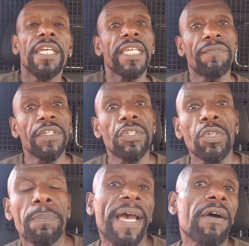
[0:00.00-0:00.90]
If you
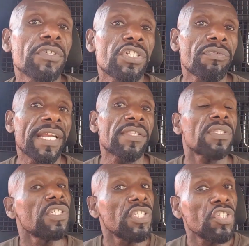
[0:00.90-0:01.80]
use power and
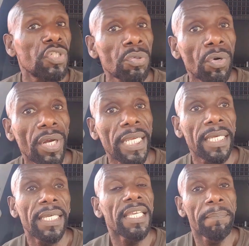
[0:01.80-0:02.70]
strength to destroy,
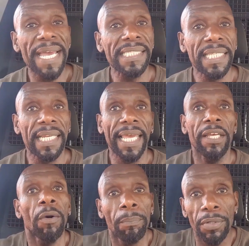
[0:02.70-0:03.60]

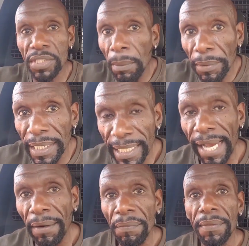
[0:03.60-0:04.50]
emasculate, or put somebody
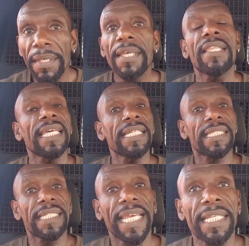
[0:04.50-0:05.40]
down, then
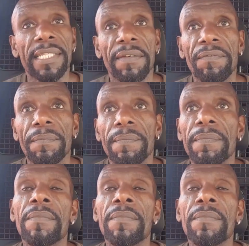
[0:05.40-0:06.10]
it's a negative.